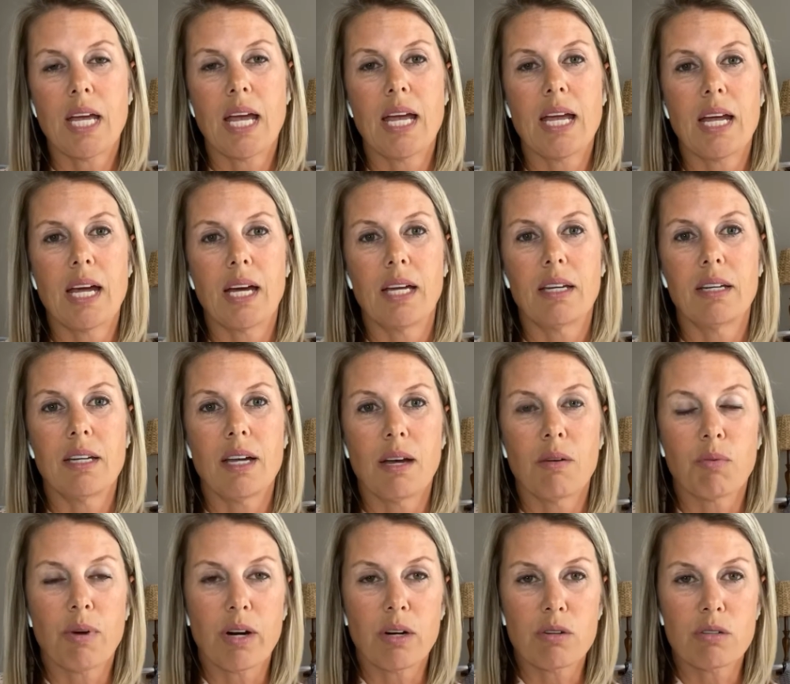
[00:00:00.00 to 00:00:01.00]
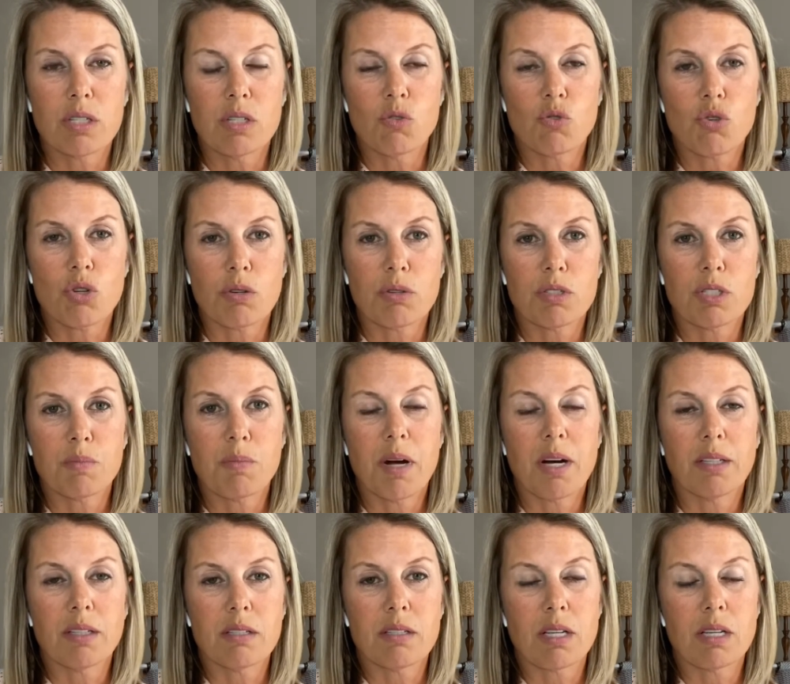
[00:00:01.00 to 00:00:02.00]
And a renter's insurance
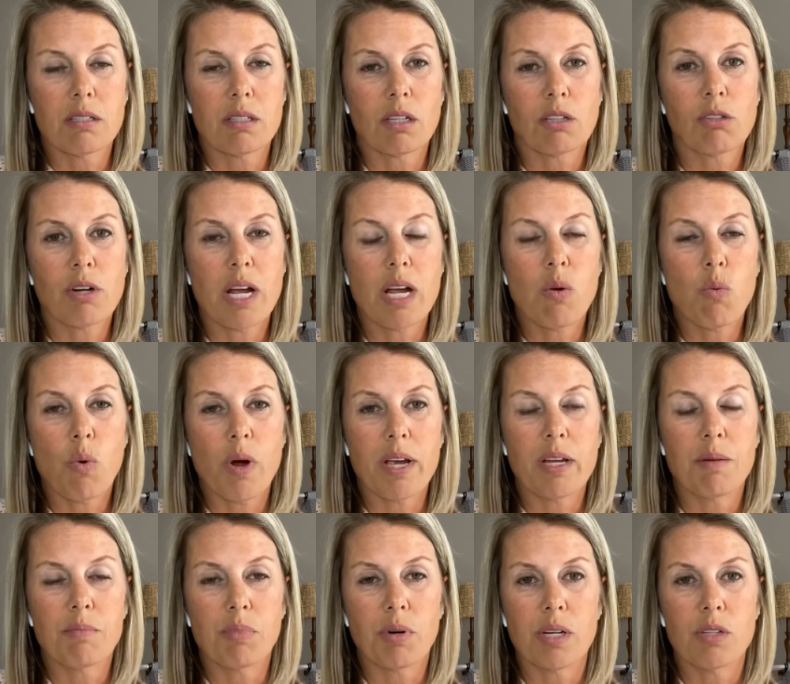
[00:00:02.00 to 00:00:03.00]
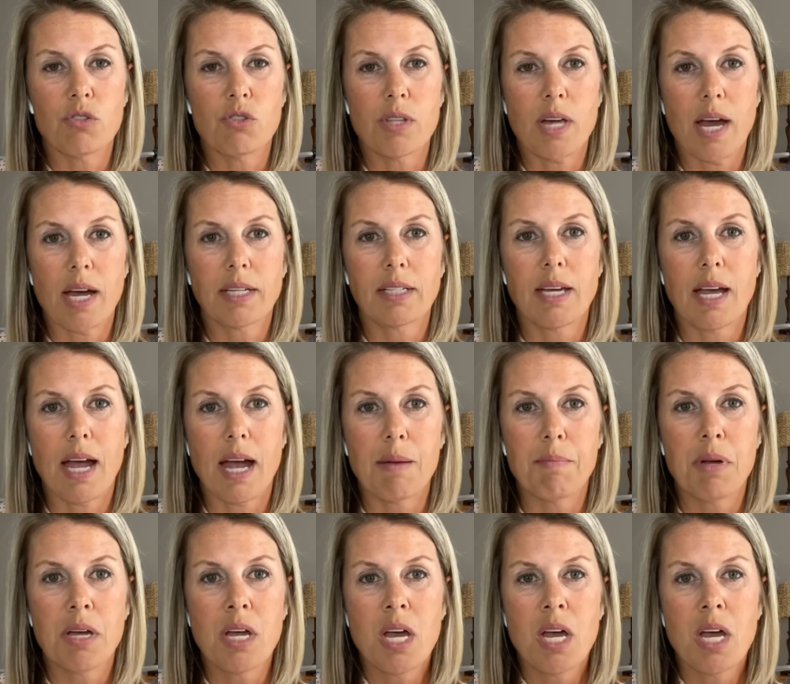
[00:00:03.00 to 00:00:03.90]
policy is a great way to bridge that gap.